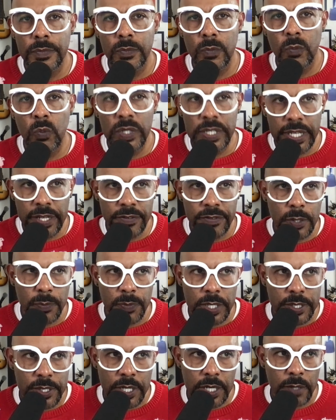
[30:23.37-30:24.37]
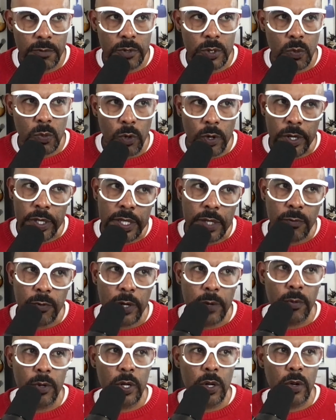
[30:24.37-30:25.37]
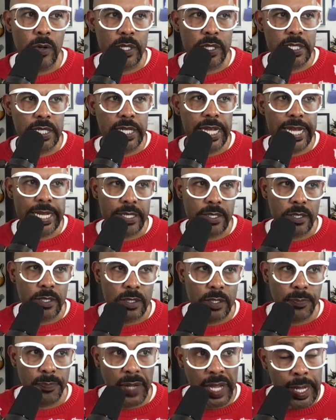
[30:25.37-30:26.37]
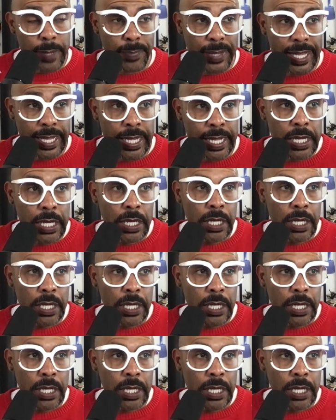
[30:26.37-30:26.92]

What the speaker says: When Dave Chappelle said he was worried that we were going to cancel the baby